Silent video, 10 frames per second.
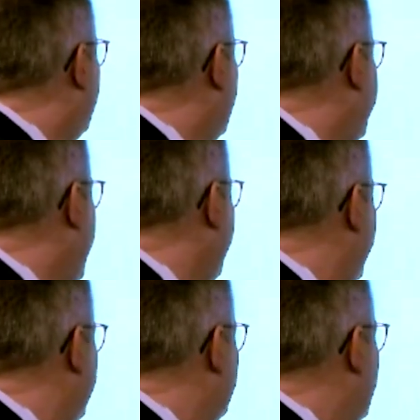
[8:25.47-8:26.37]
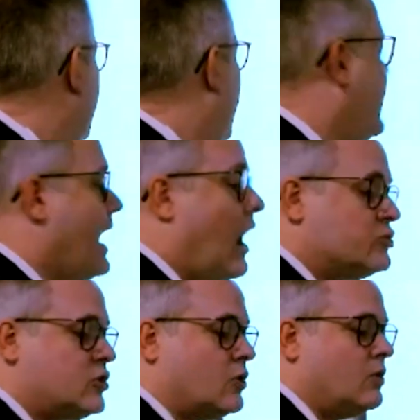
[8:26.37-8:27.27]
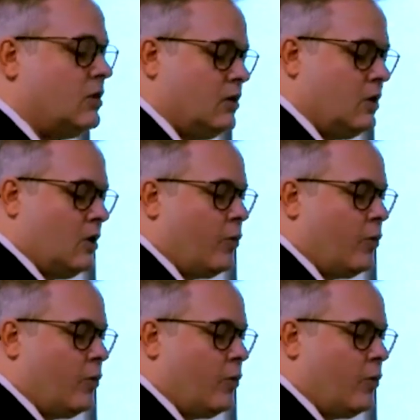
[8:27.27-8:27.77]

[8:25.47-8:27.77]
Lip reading: length, and also